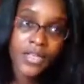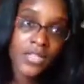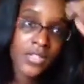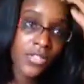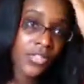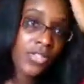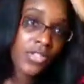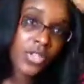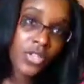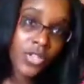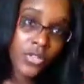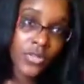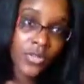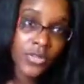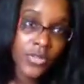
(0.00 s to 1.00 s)

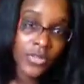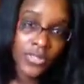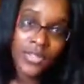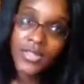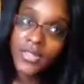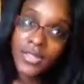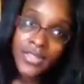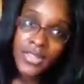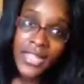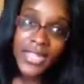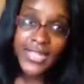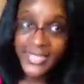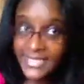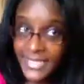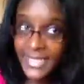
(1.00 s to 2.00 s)
So, like I
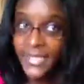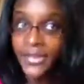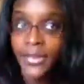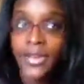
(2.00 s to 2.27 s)
said,